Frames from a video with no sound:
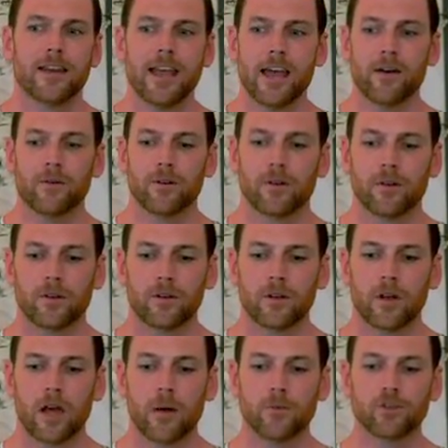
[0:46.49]
Now,
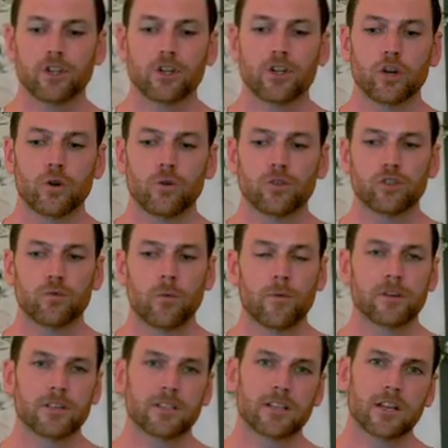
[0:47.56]
I want you to go to what
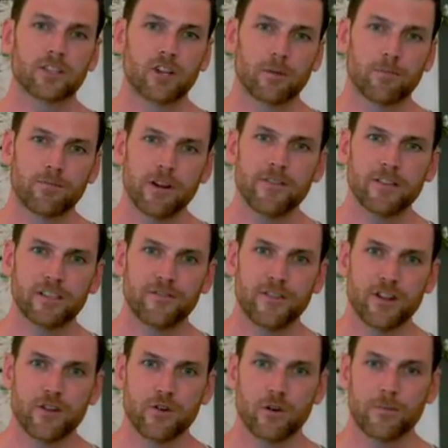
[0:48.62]
we discussed in our previous
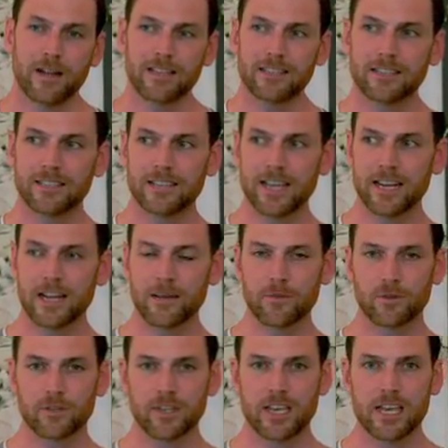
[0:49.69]
video about setting up
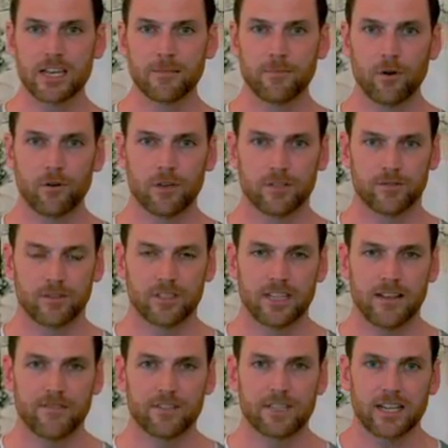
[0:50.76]
those key components for
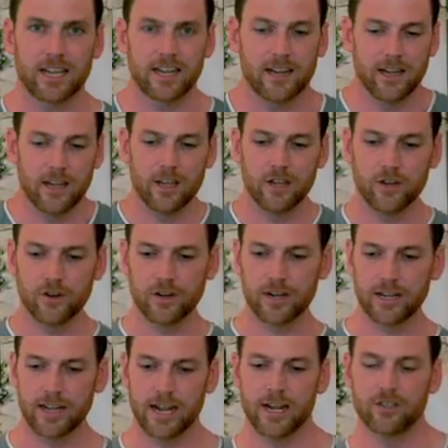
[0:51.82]
safe singing. You're going
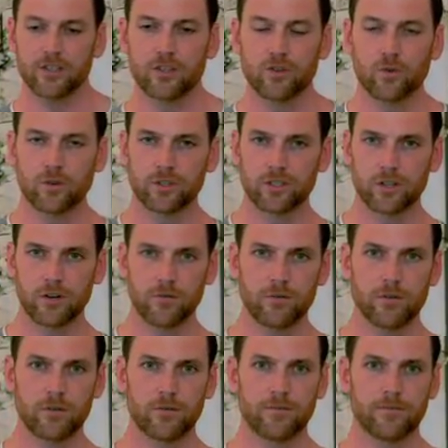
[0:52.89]
to engage the
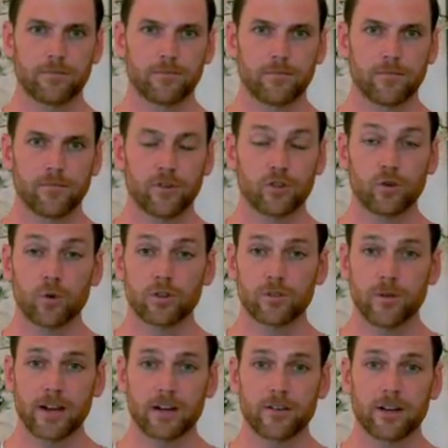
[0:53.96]
torso for
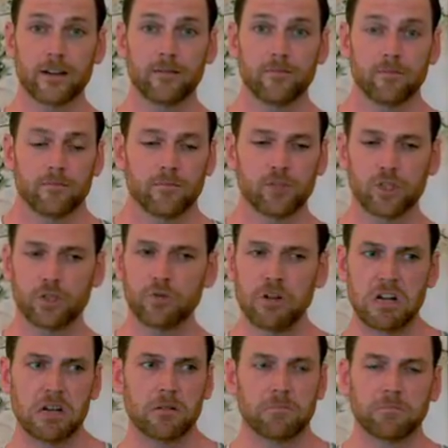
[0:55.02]
torso anchoring to
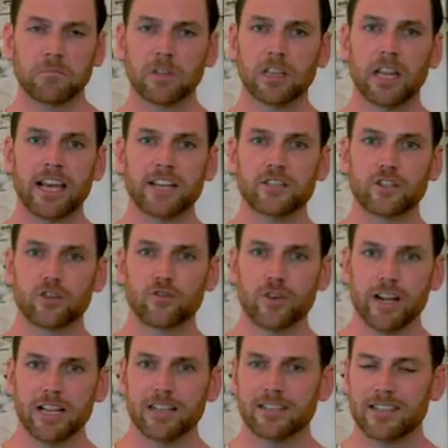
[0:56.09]
a light
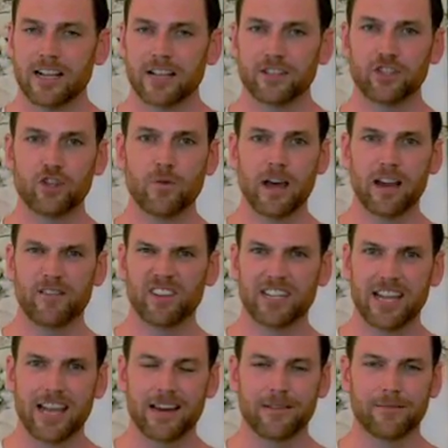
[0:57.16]
degree, let's say a 2 out of a
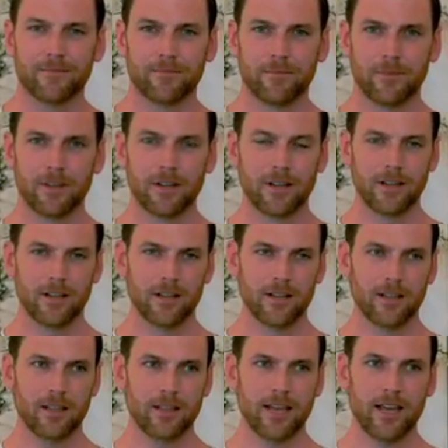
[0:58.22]
10.
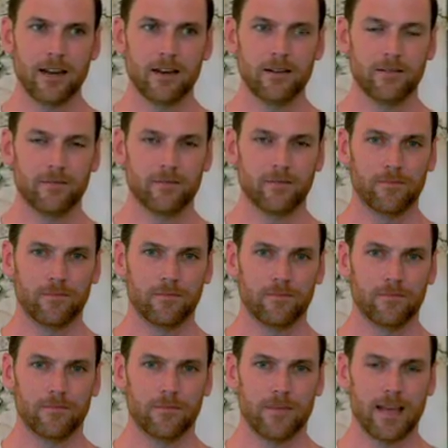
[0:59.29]
Then,
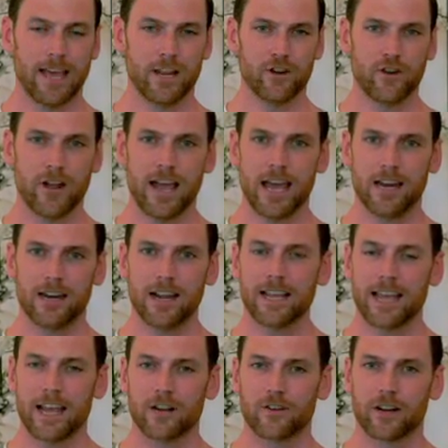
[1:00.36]
adding your head and
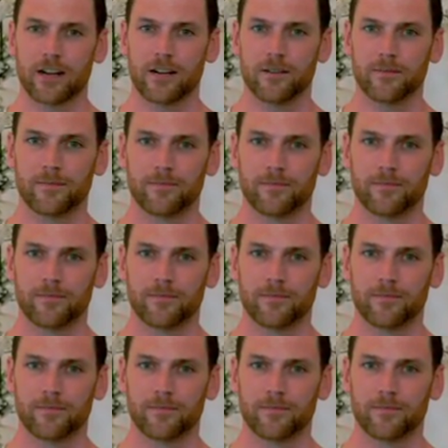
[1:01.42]
neck anchoring,